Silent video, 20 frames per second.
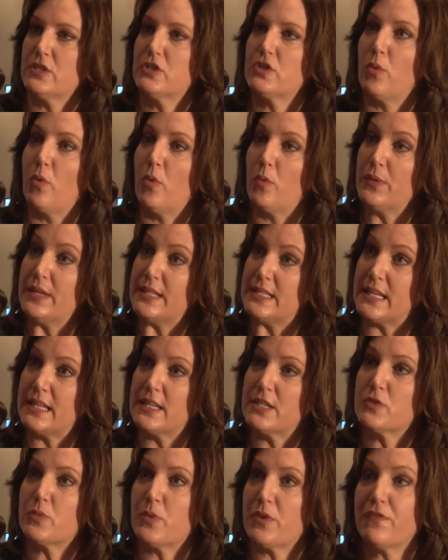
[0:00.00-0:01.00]
So what we
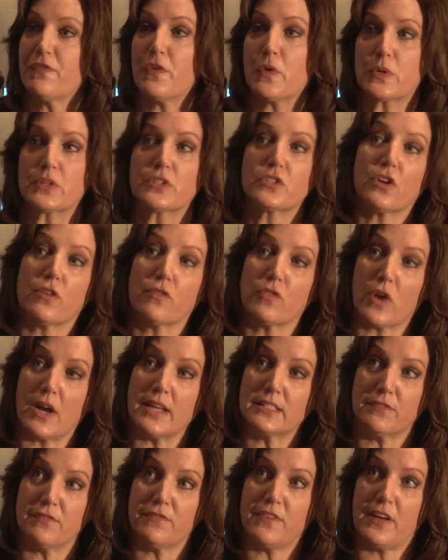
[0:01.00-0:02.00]
did is we focused our
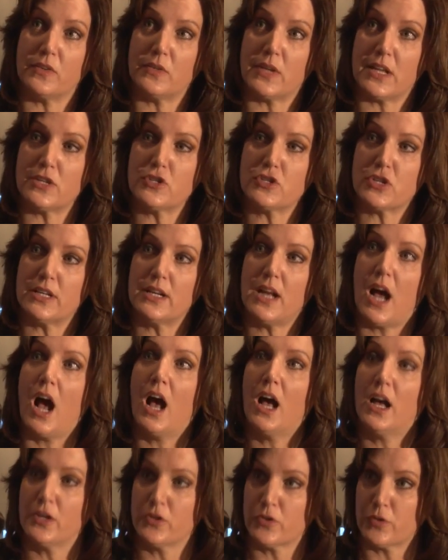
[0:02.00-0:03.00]
Verizon Foundation
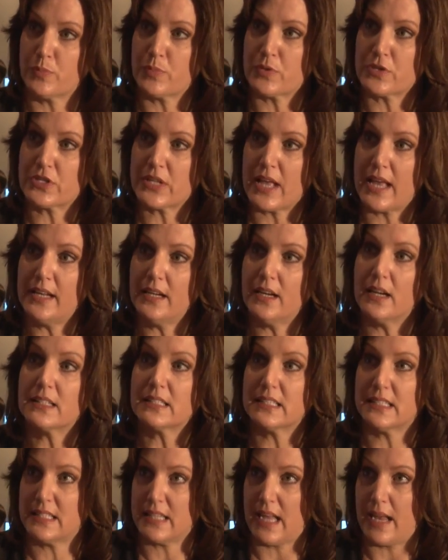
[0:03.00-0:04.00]
100%
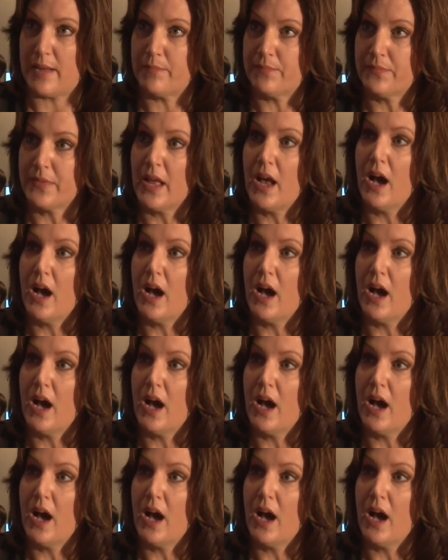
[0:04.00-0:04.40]
on STEM,